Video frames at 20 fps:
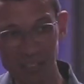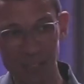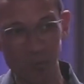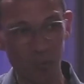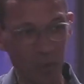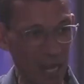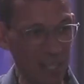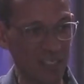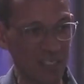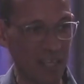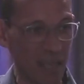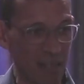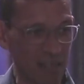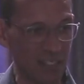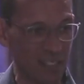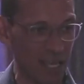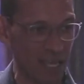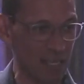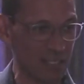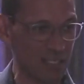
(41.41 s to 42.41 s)
What I sensed
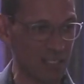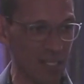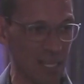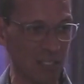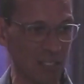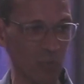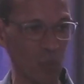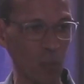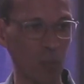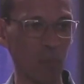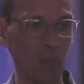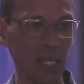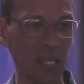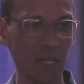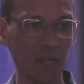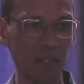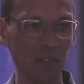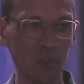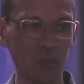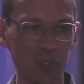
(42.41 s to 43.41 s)
as, as we were beginning
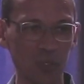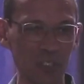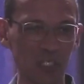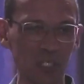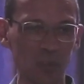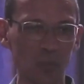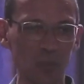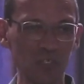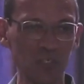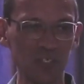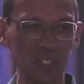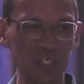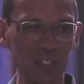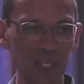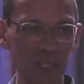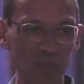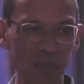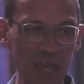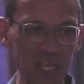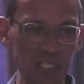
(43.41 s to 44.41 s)
to worship was just that
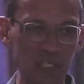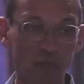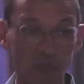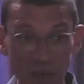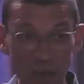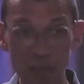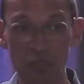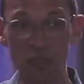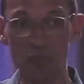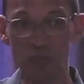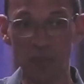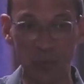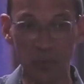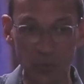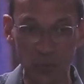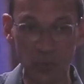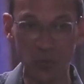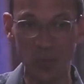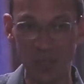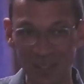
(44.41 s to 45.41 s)
there's faith in the room.